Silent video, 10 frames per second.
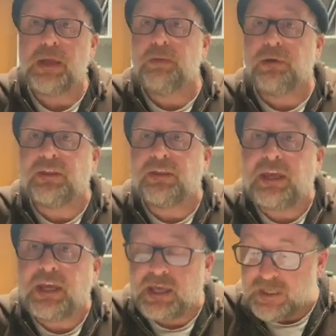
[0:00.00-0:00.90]
But the
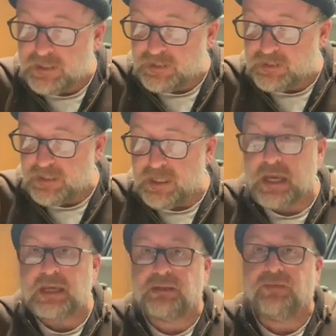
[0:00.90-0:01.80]
thing is
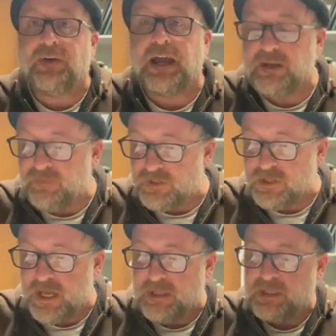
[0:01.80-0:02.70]
if I even
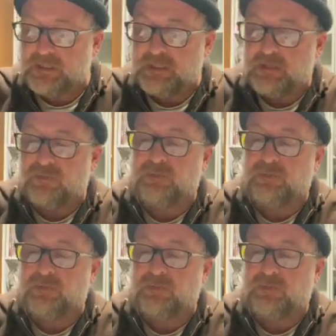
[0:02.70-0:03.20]
draw this little